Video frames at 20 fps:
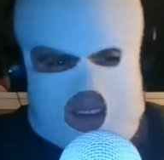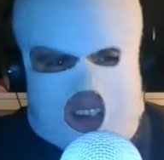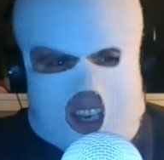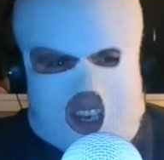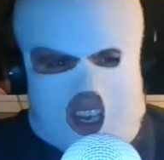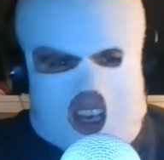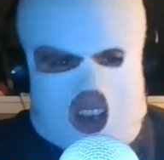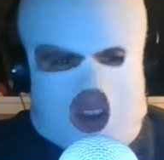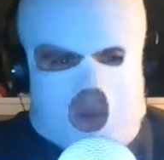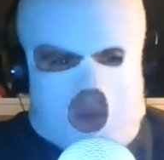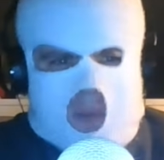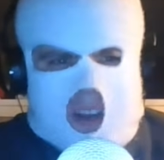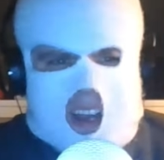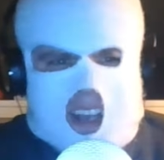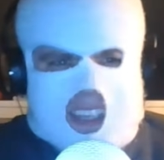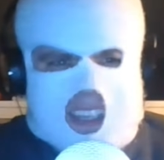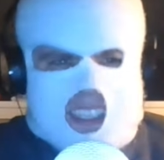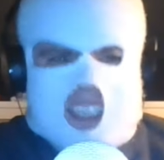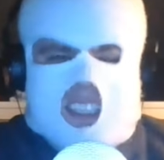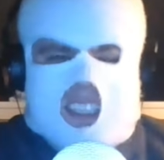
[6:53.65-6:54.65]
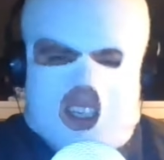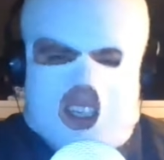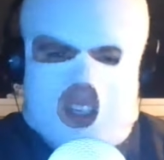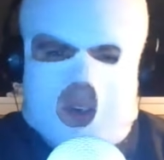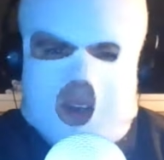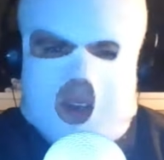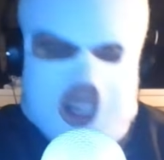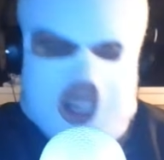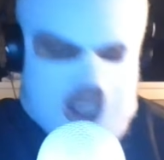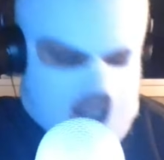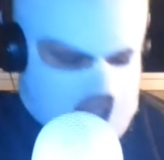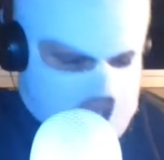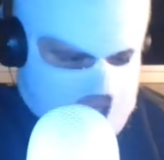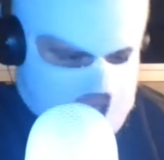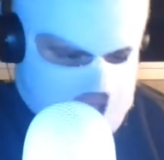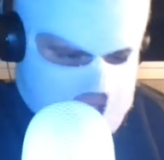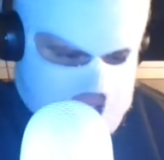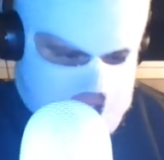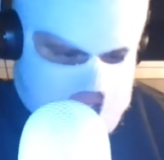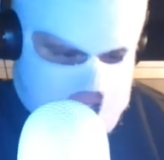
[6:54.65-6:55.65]
dehumanize the situation.
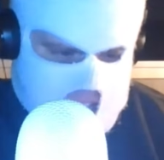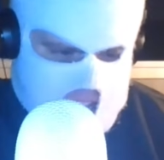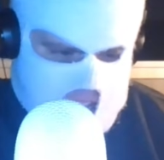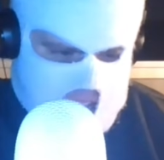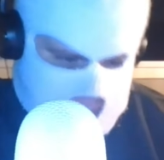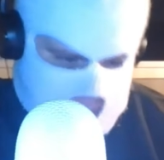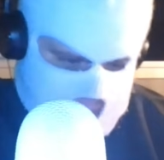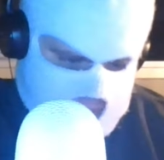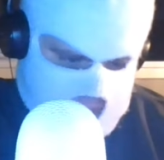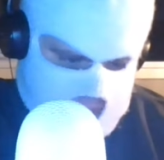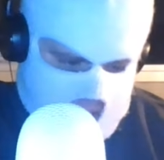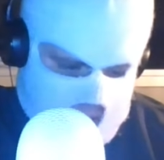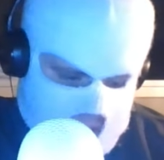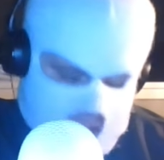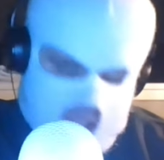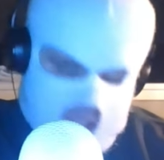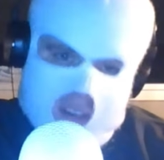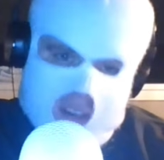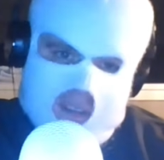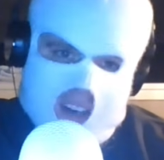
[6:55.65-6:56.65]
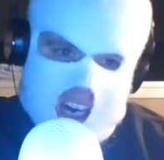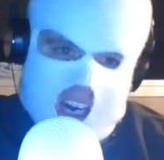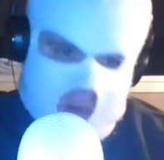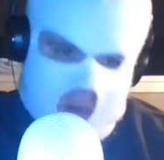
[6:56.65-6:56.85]
But if you go too far